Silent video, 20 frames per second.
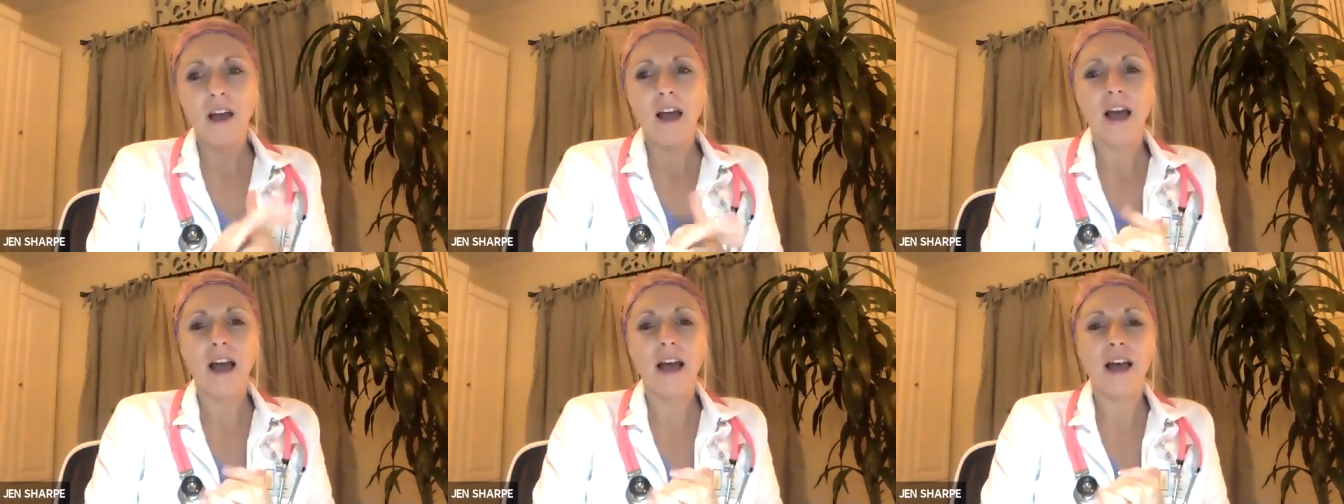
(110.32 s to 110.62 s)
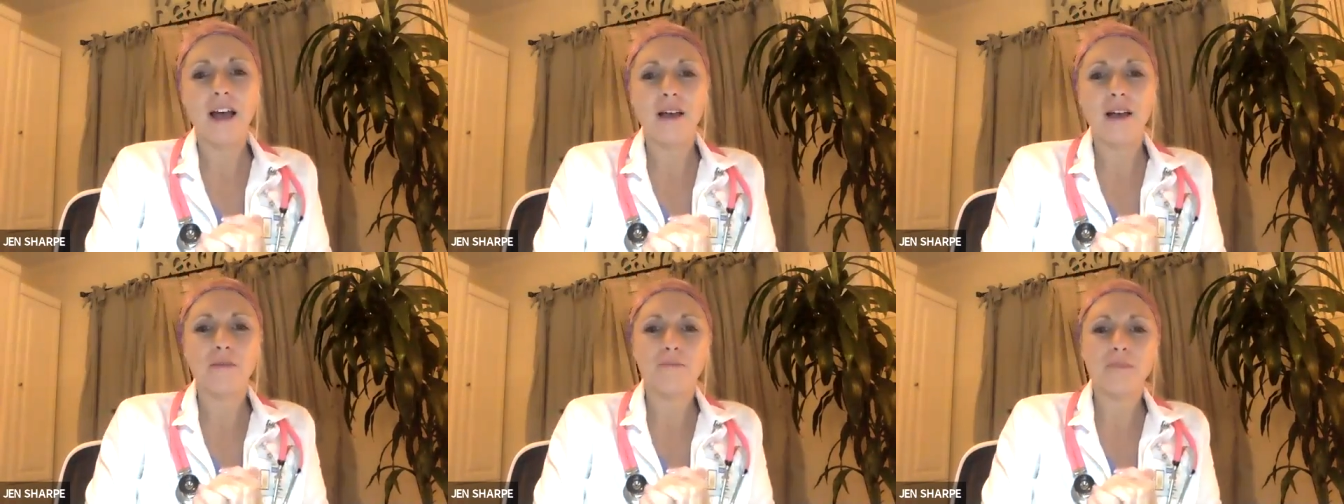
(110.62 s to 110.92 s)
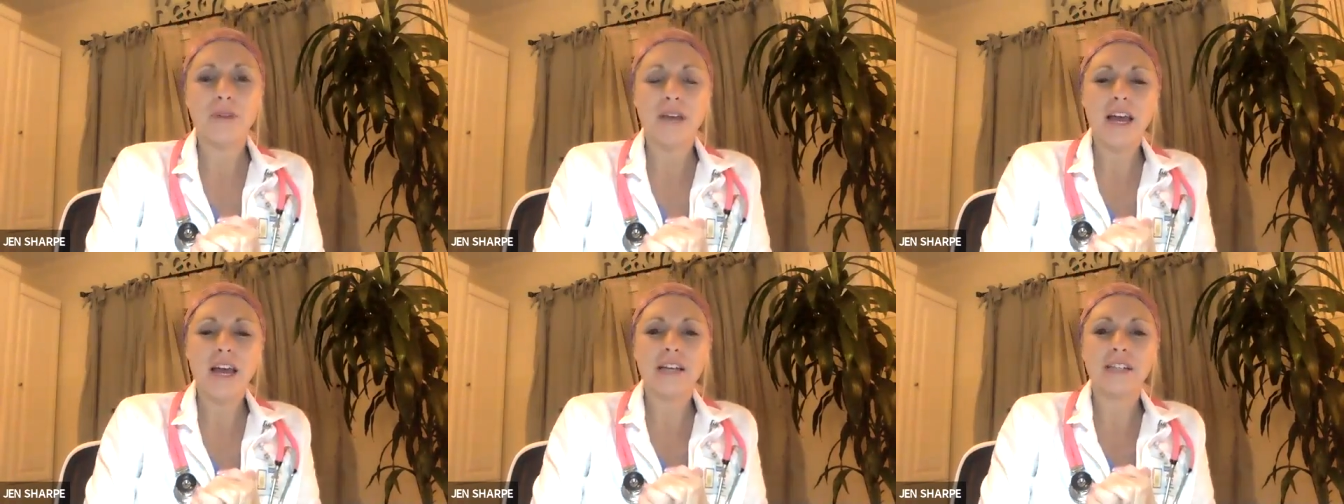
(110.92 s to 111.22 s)

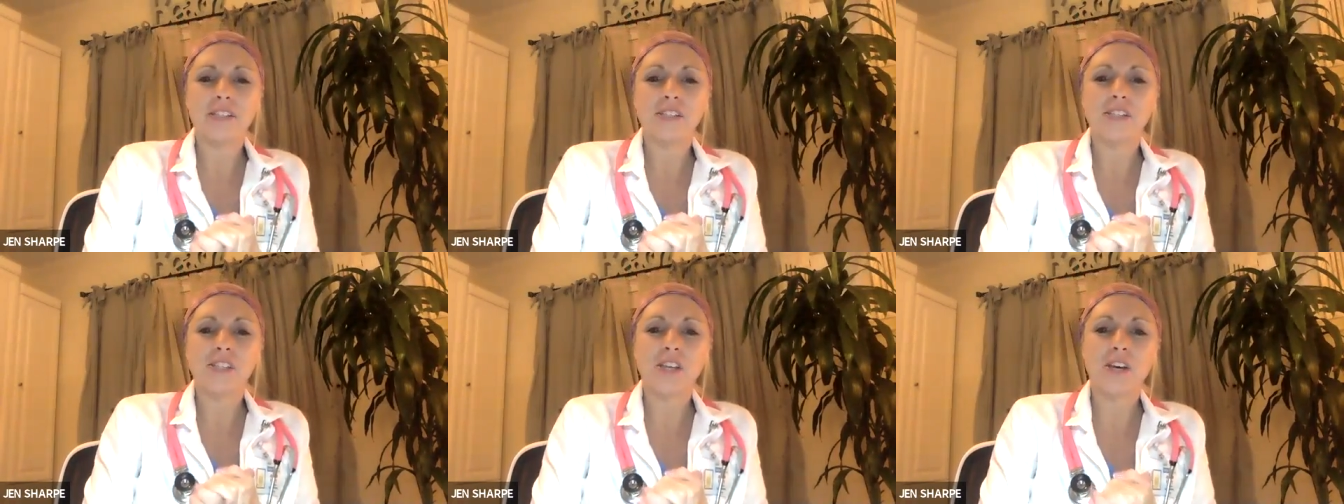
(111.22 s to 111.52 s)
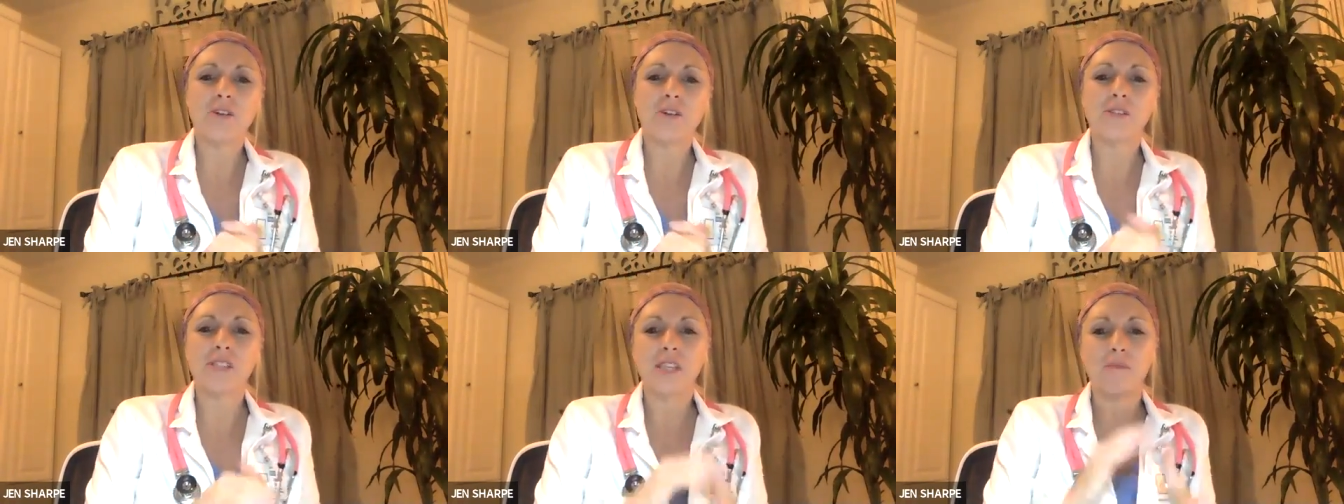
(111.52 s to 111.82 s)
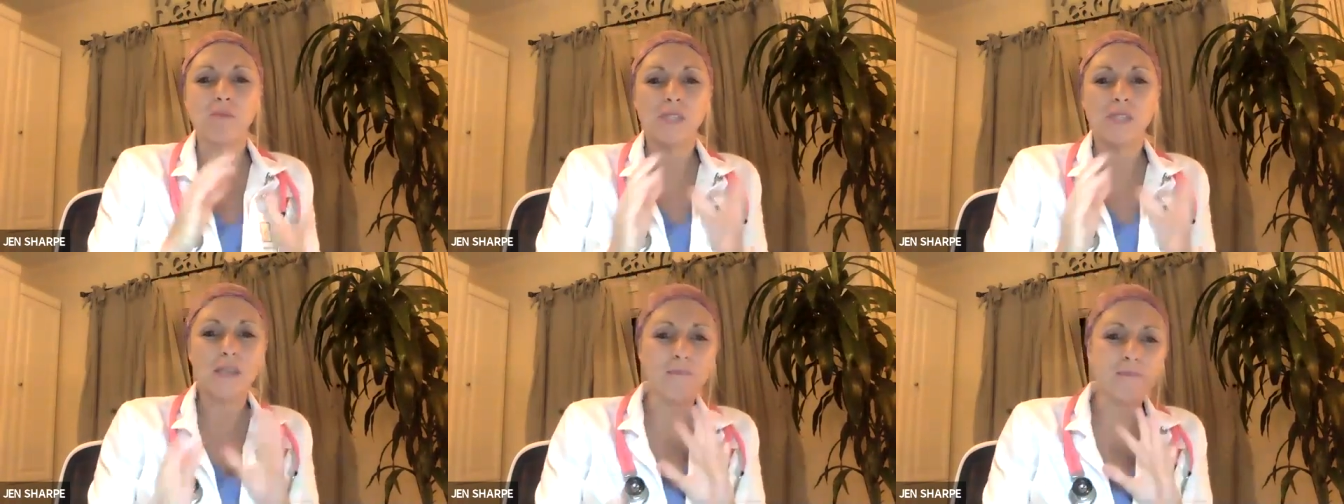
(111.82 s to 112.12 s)
And so
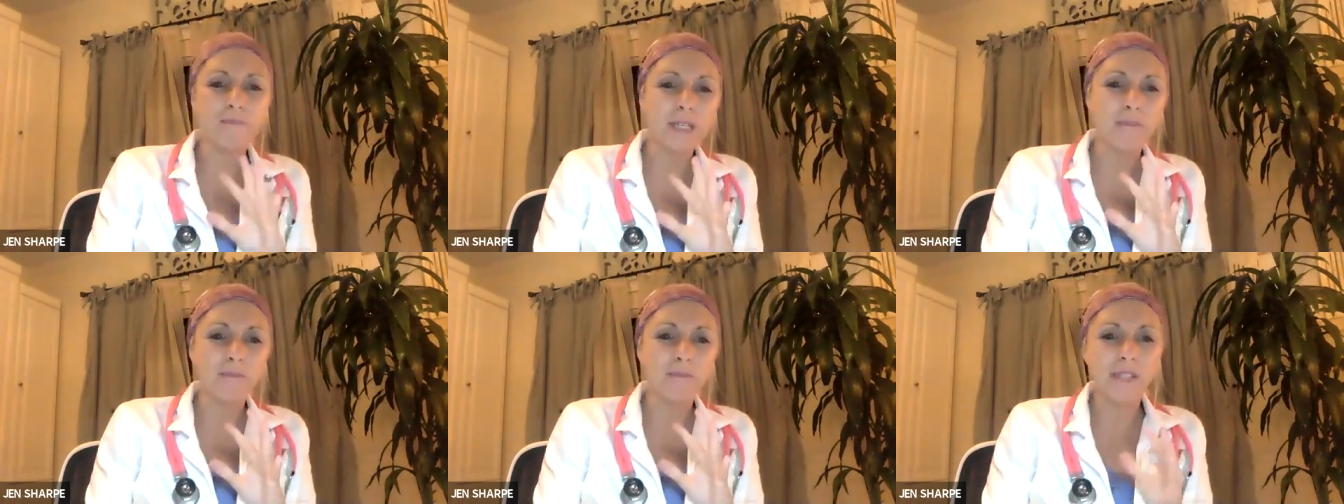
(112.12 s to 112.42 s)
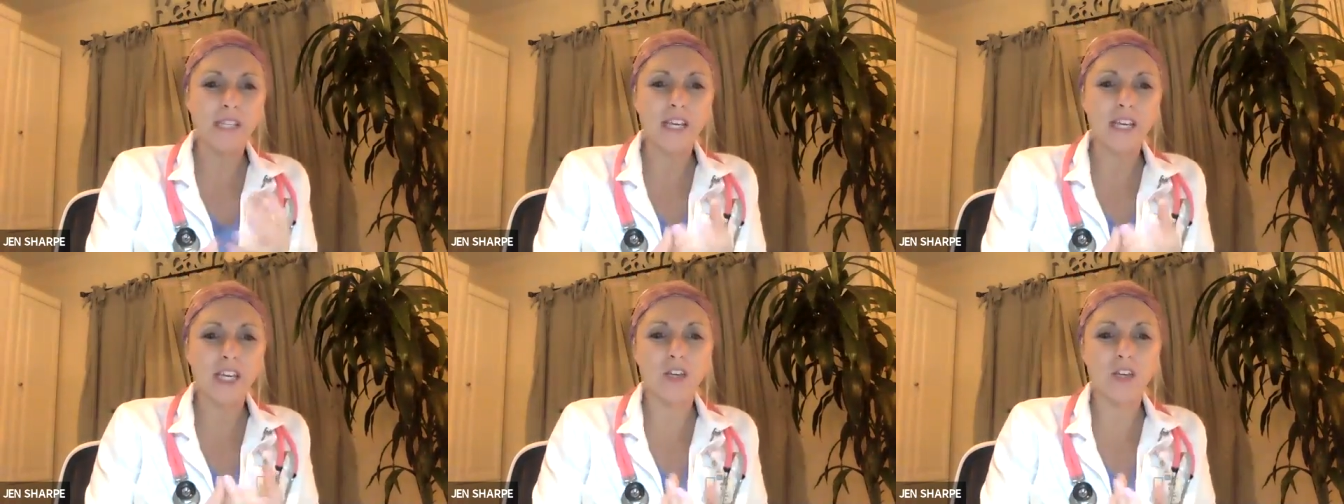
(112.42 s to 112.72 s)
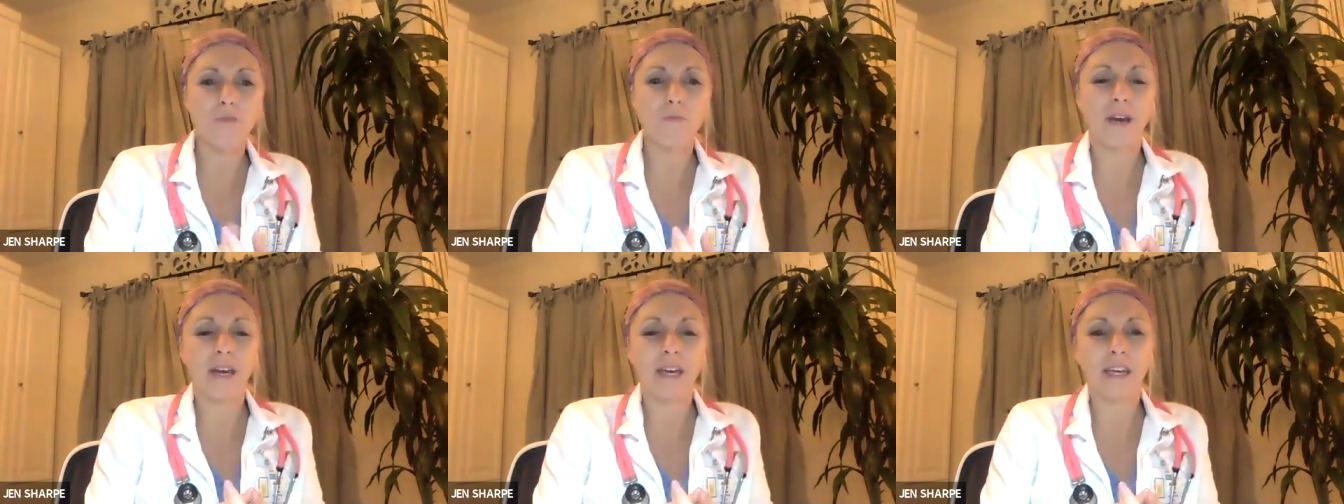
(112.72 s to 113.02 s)
some symptoms that you
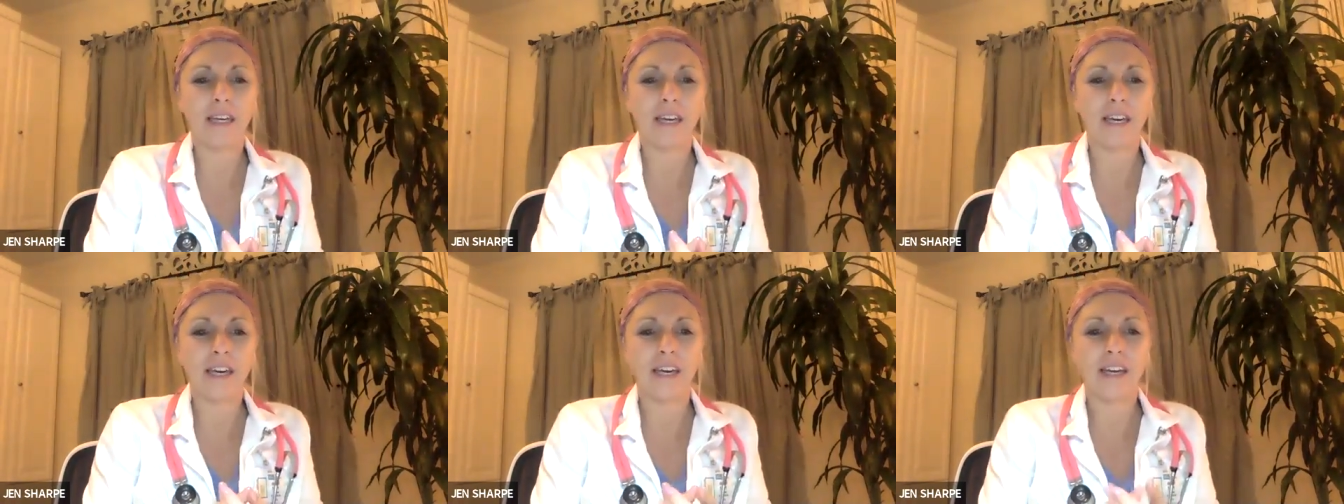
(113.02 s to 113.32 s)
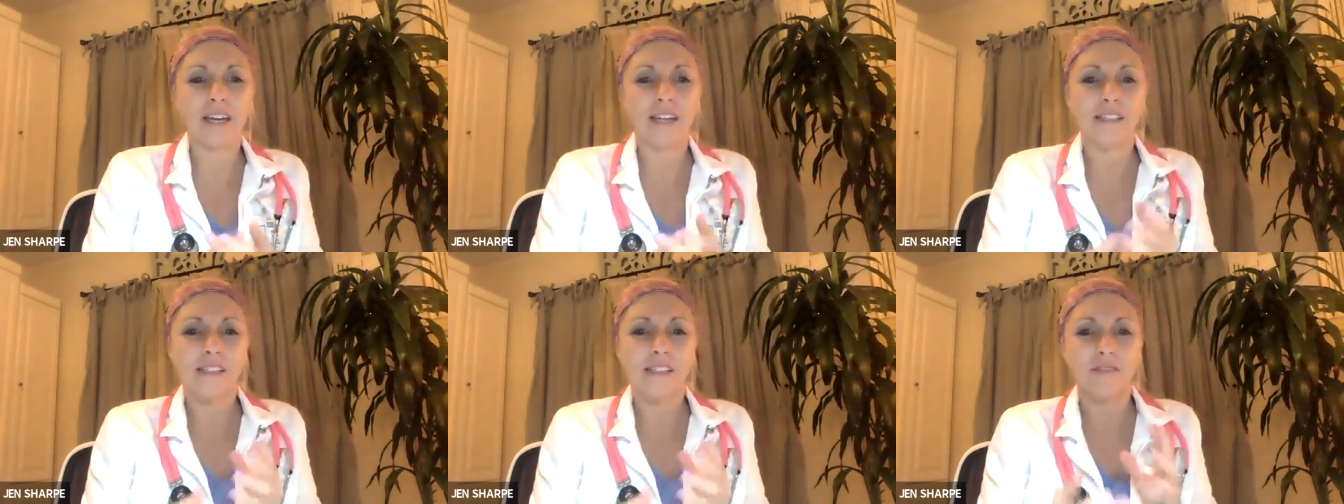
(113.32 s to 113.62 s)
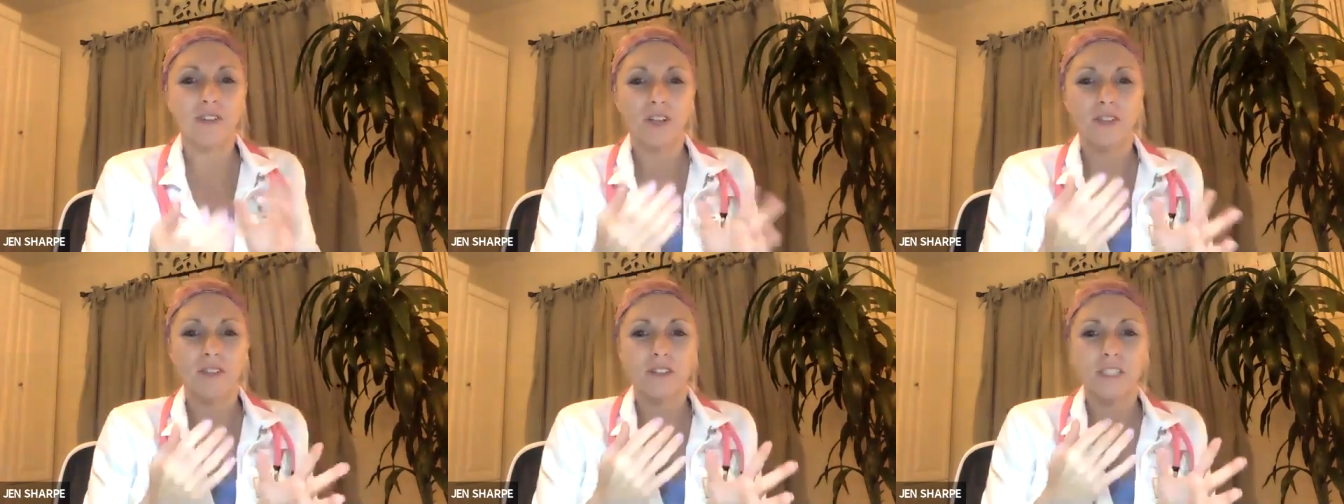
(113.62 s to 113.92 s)
might get is
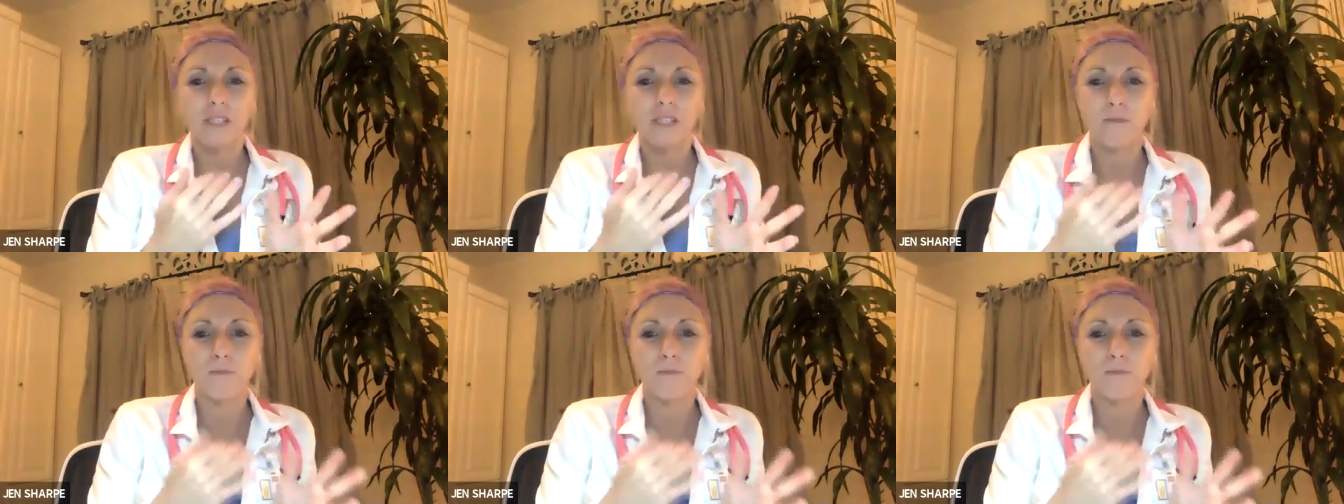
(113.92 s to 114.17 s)
difficulty